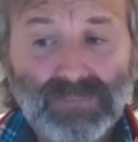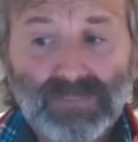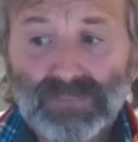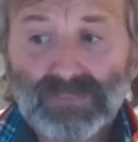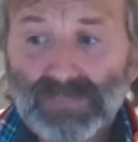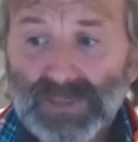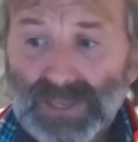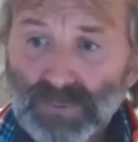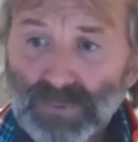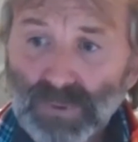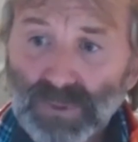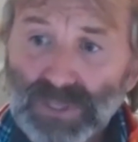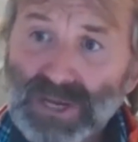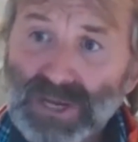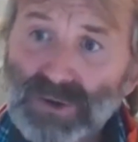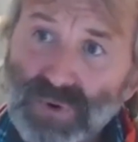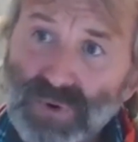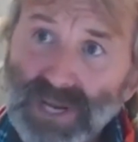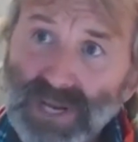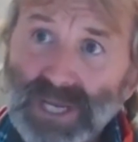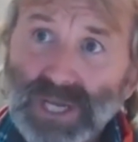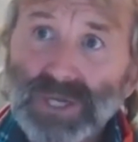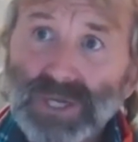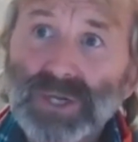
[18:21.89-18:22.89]
people they
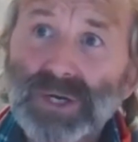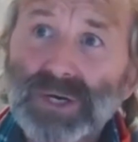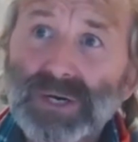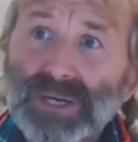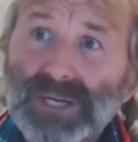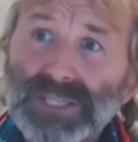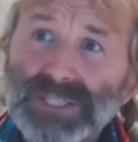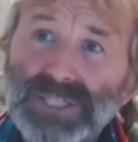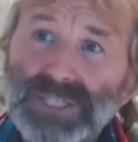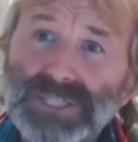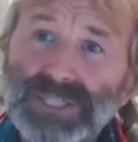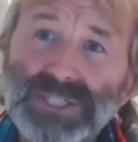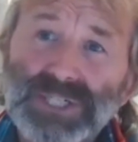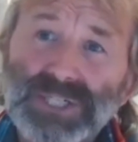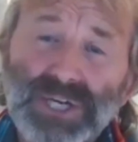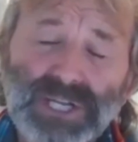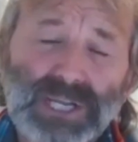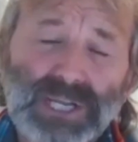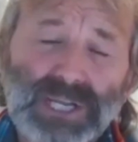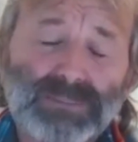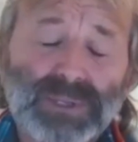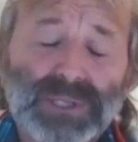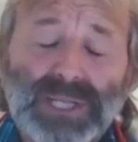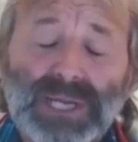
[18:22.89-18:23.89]
recognize as
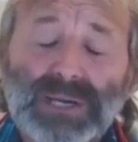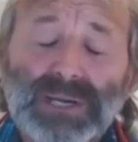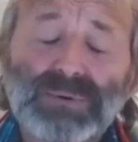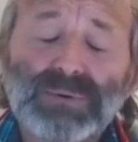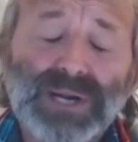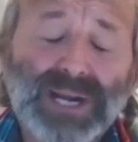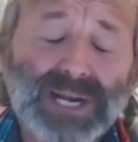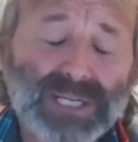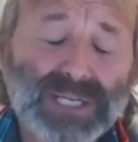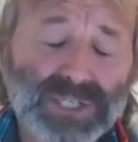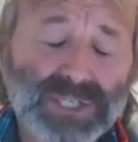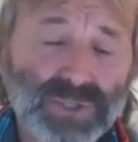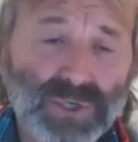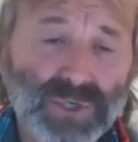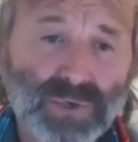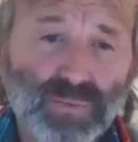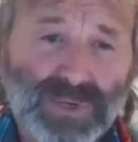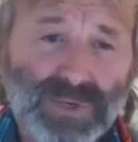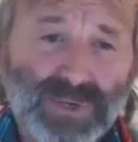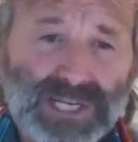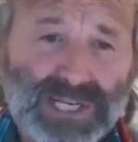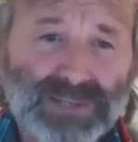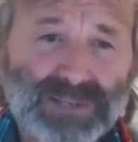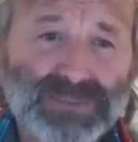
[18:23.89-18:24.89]
turning up at their practice on a
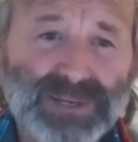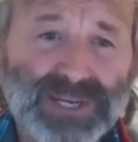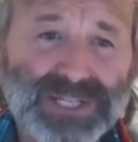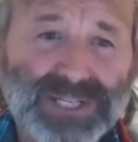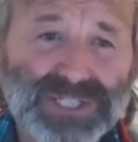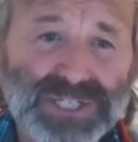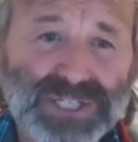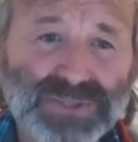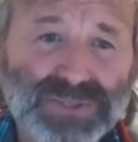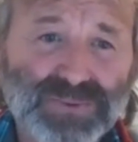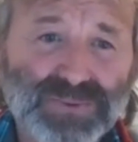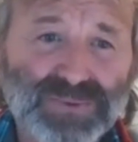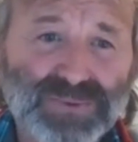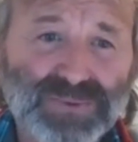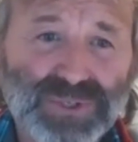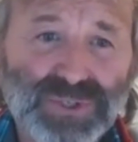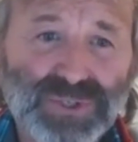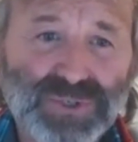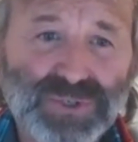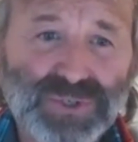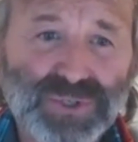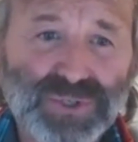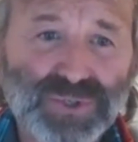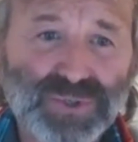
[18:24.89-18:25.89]
weekly basis with the
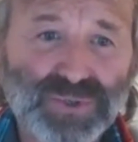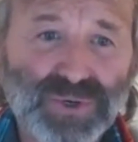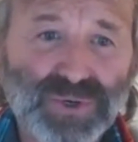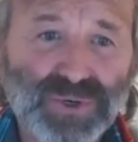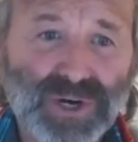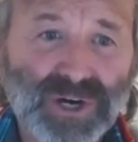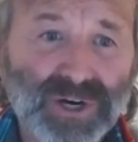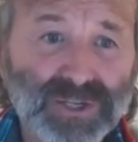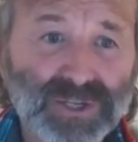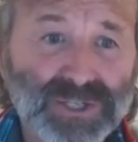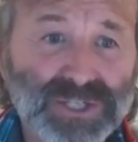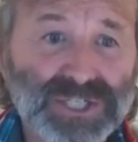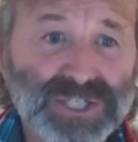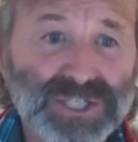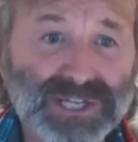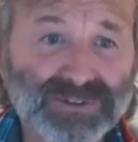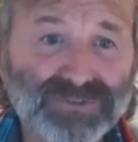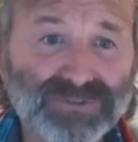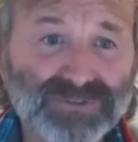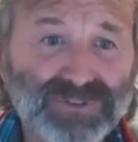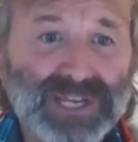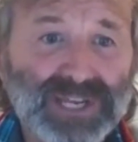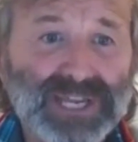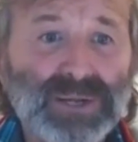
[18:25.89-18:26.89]
usual heart sink
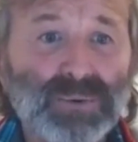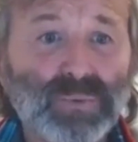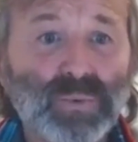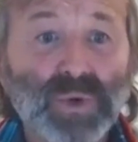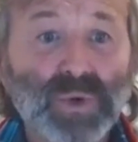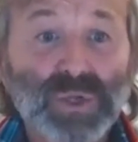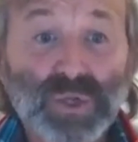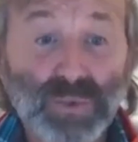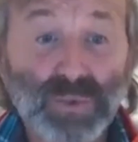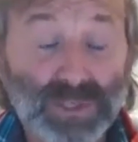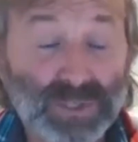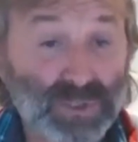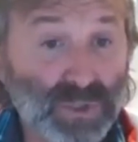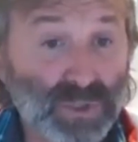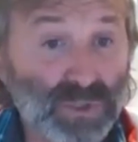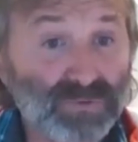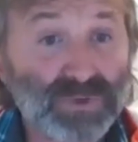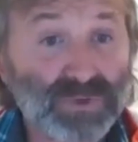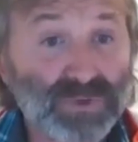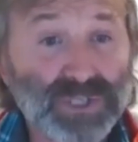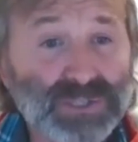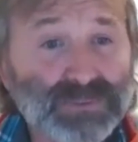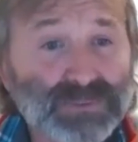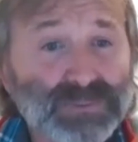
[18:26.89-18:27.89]
feeling, what do I do
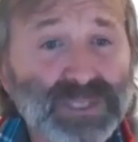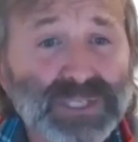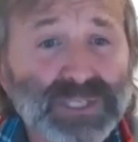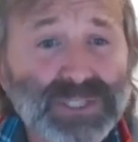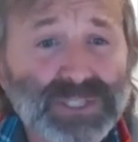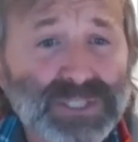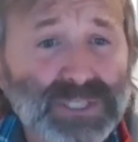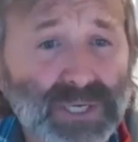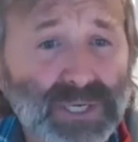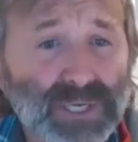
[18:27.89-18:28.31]
for this person?